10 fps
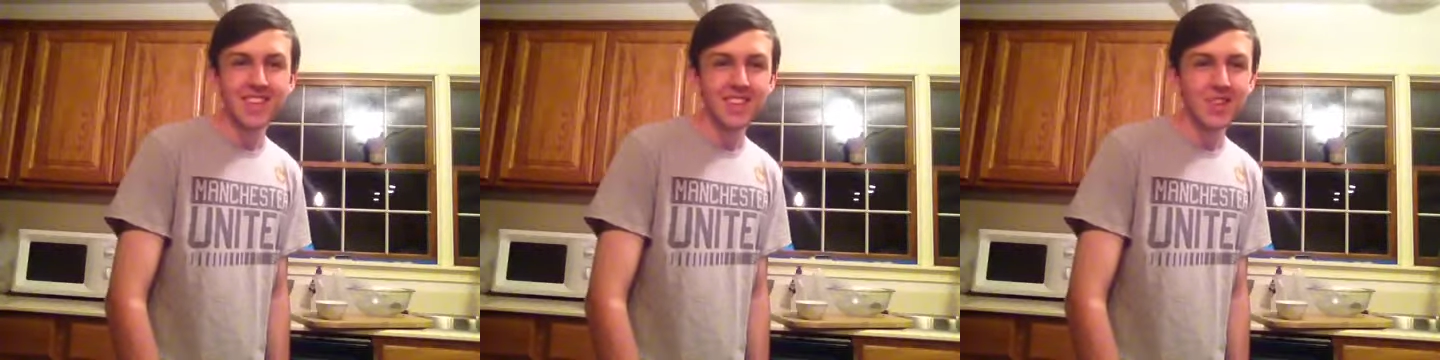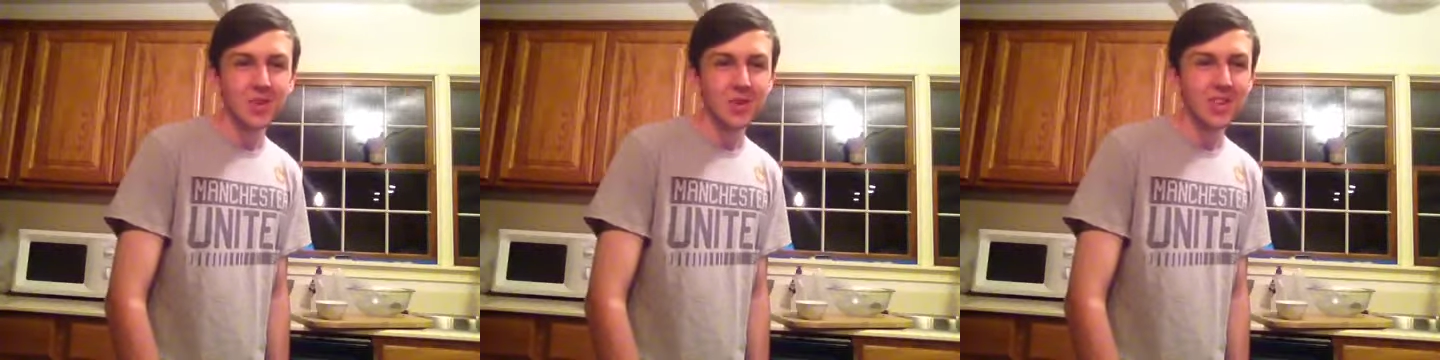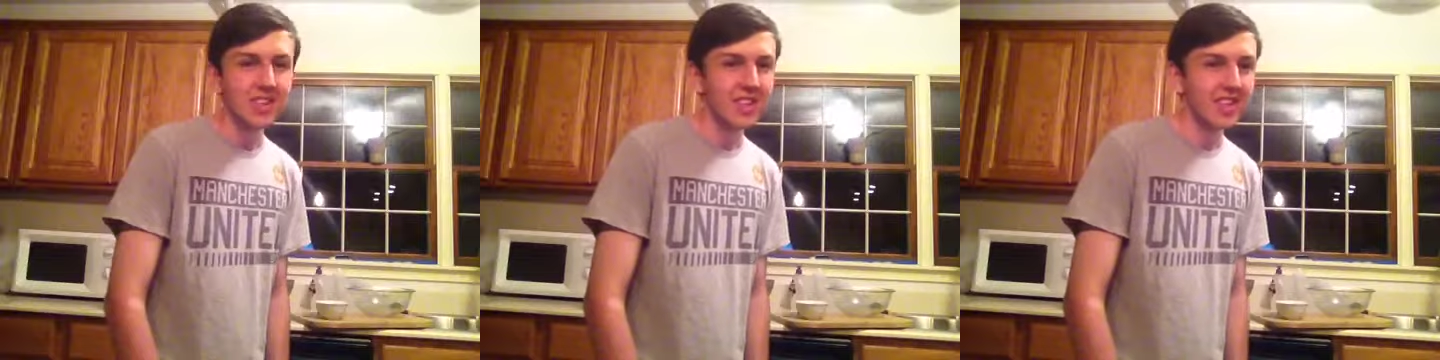So
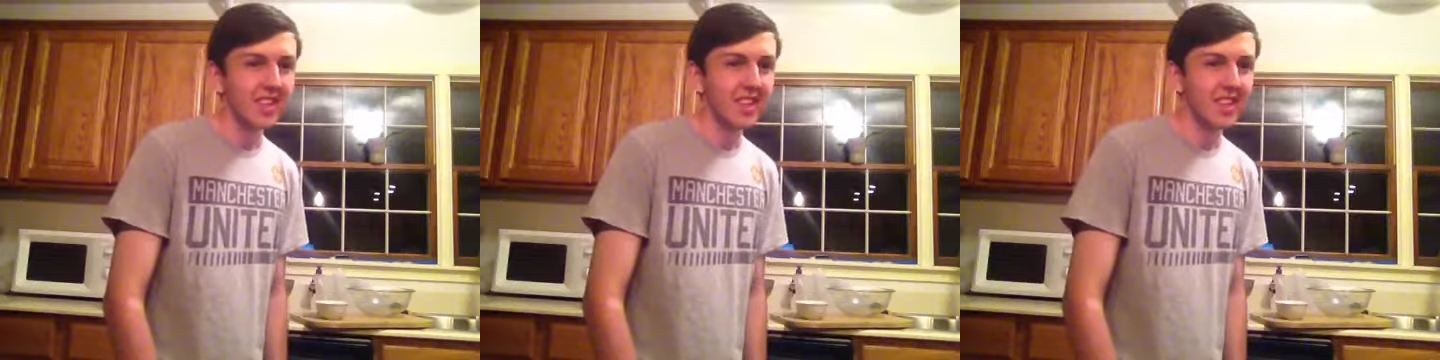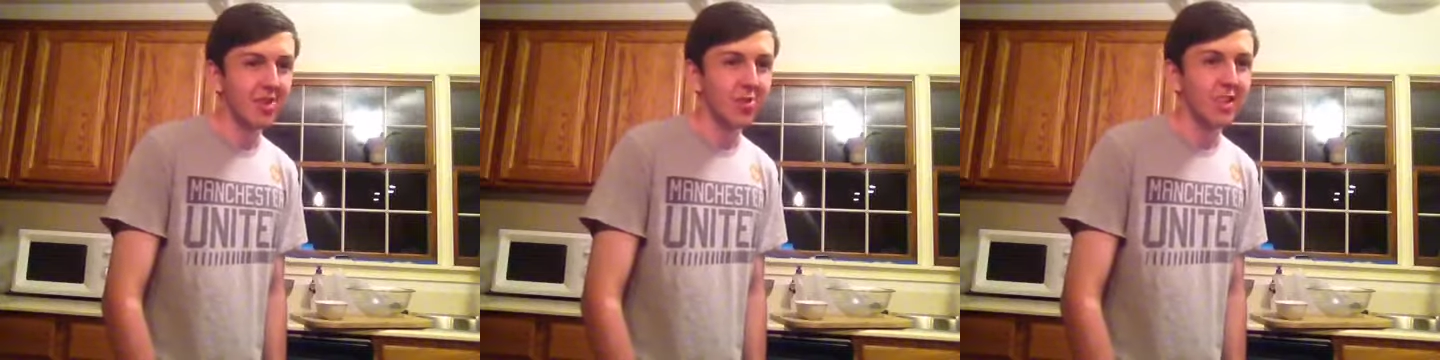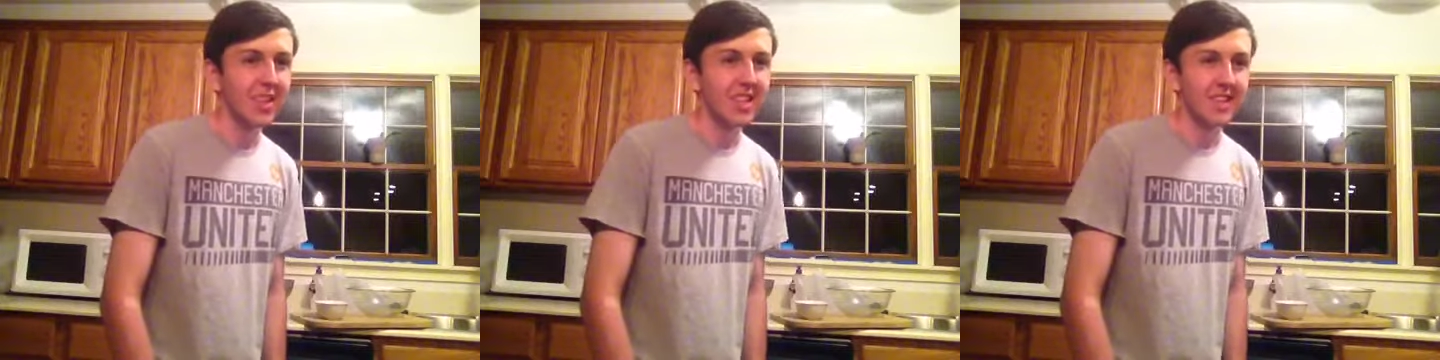let's get to the
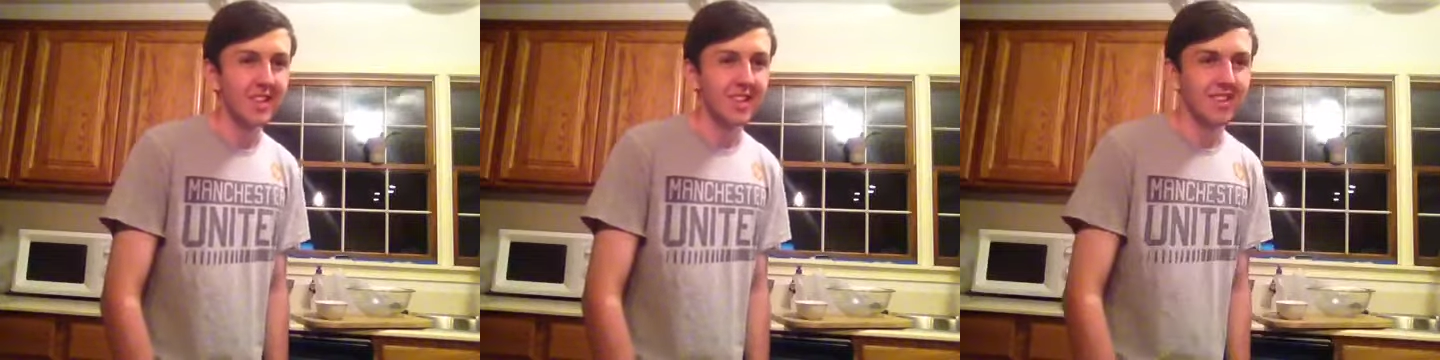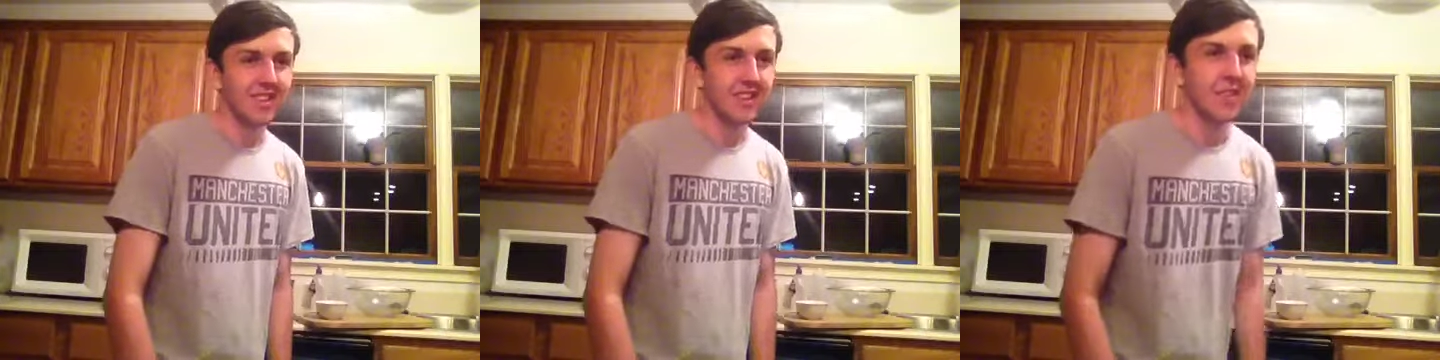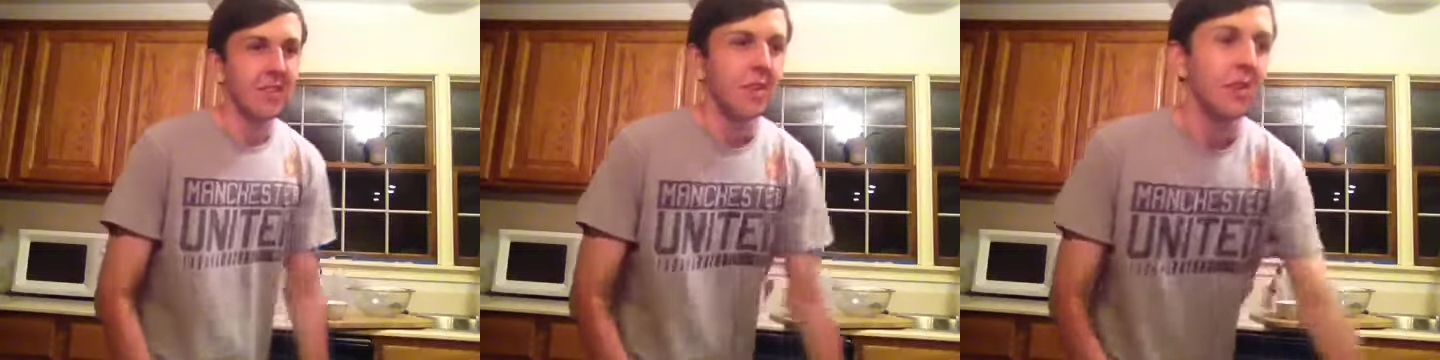ingredients.
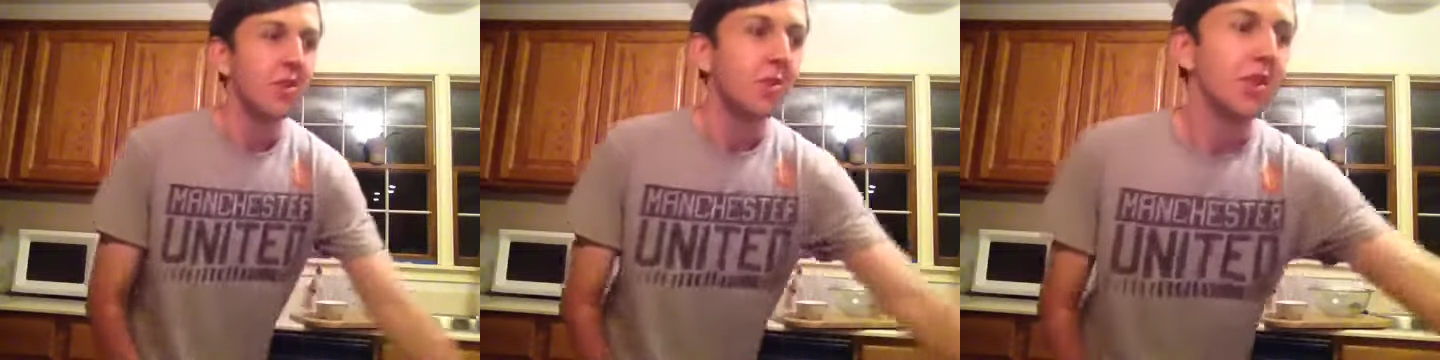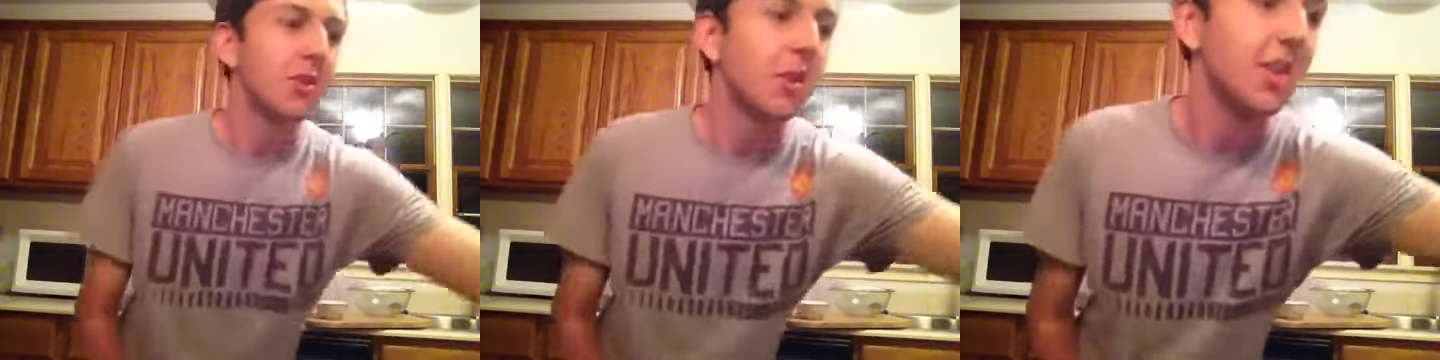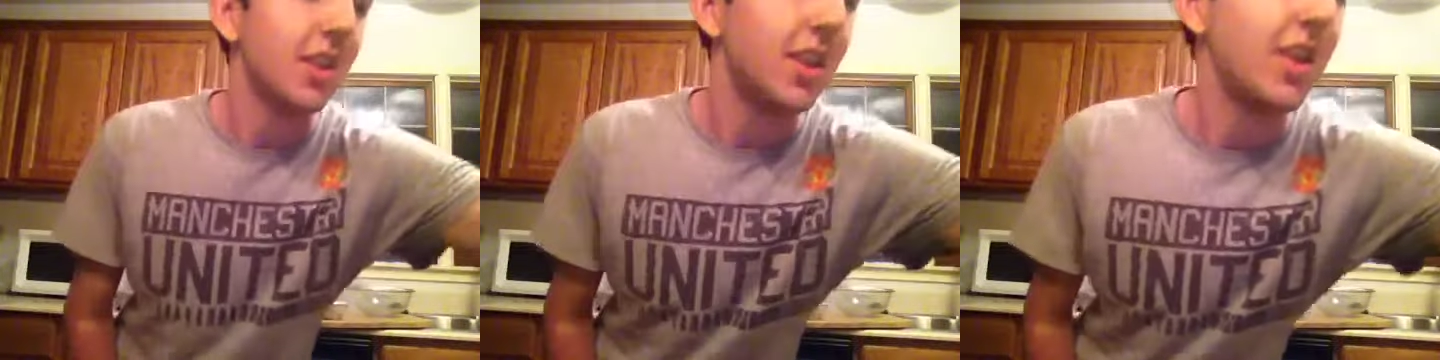You are going
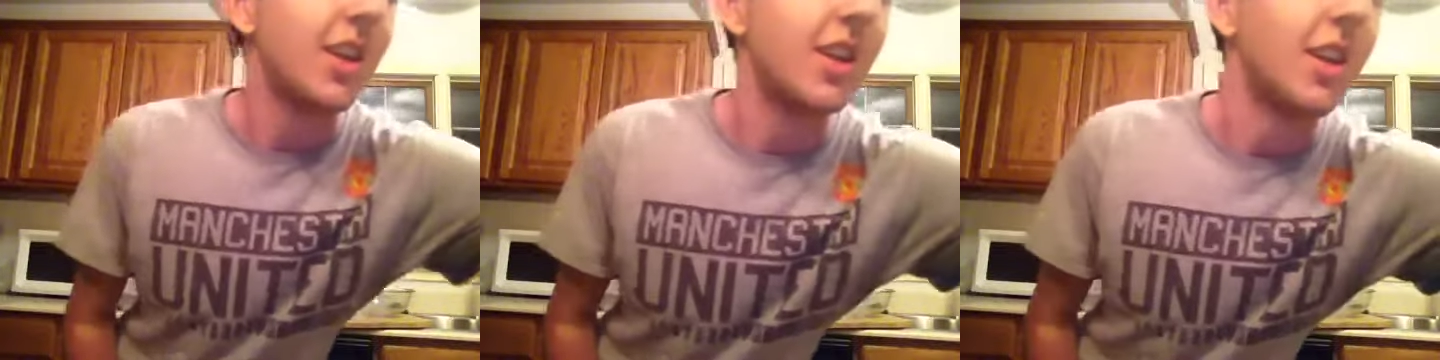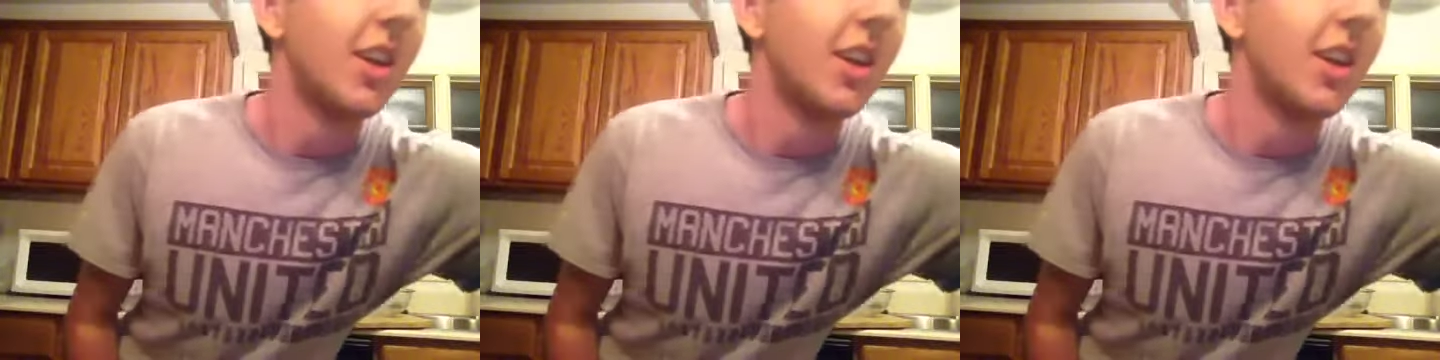to need